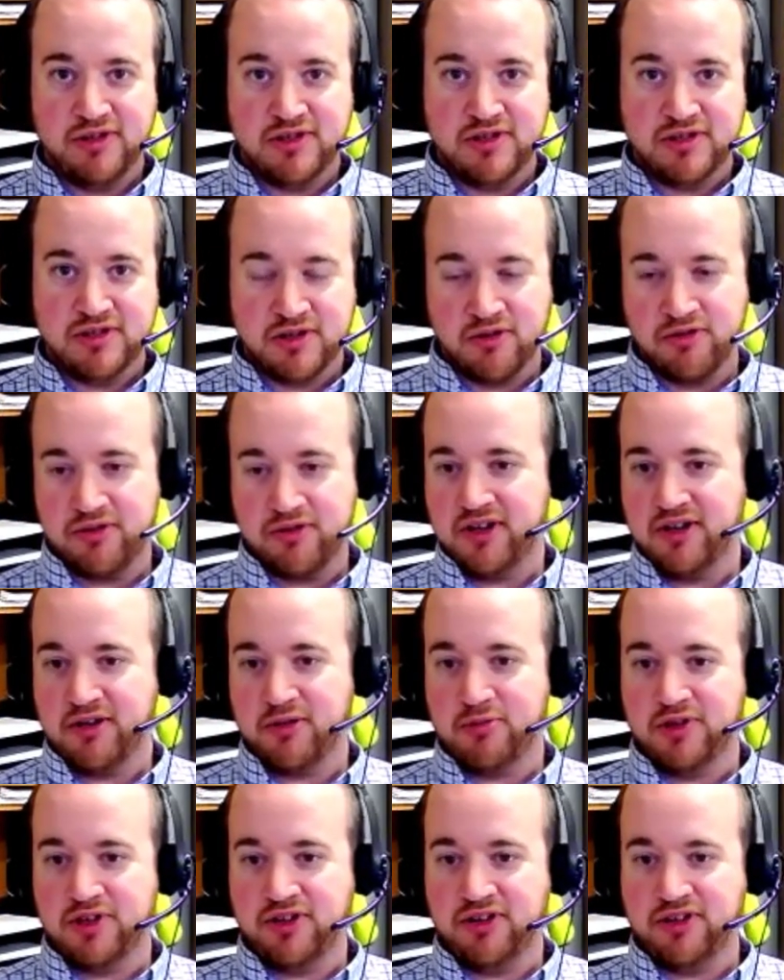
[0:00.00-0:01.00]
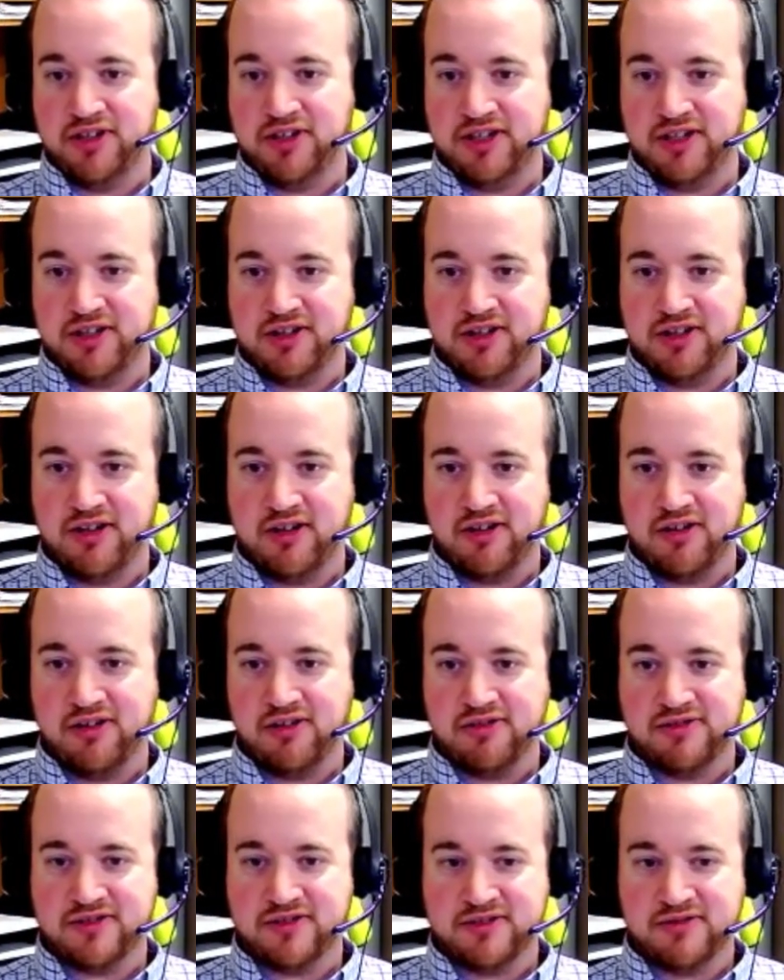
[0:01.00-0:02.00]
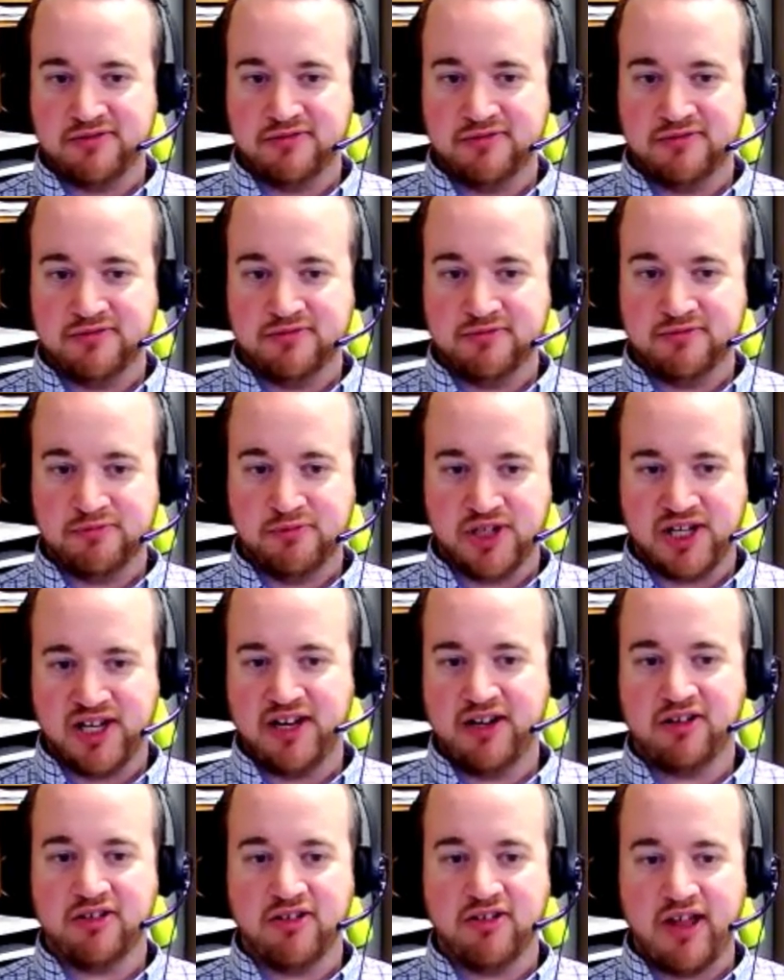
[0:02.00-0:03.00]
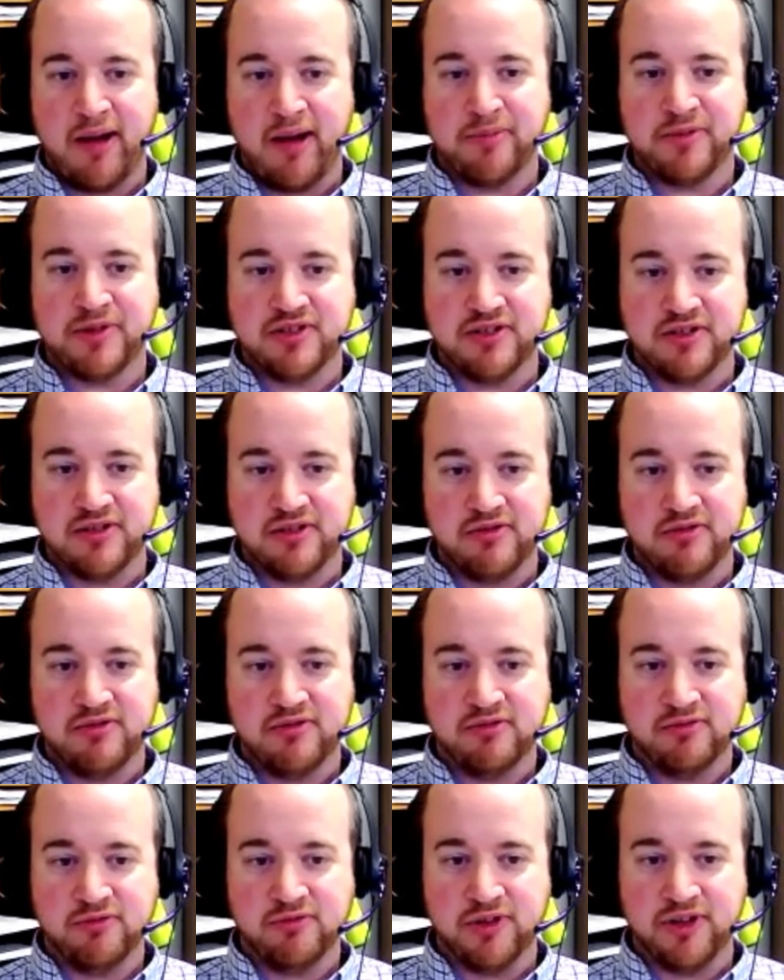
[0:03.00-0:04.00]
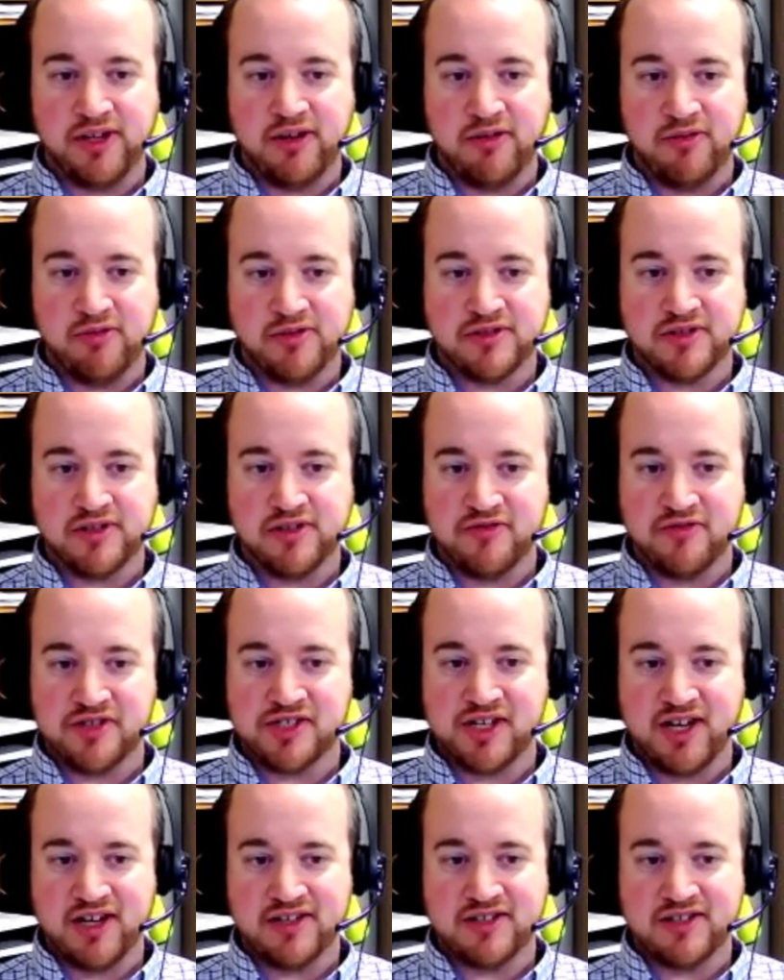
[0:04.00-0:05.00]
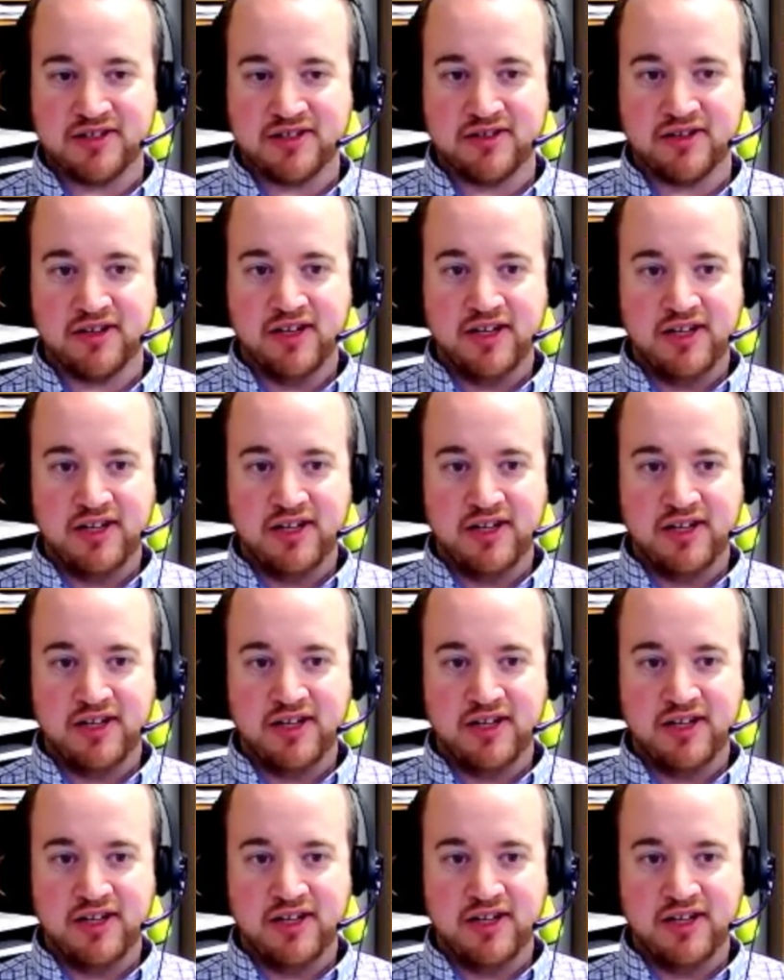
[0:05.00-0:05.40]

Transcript: their ability and their mechanical aptitude when they were service techs. And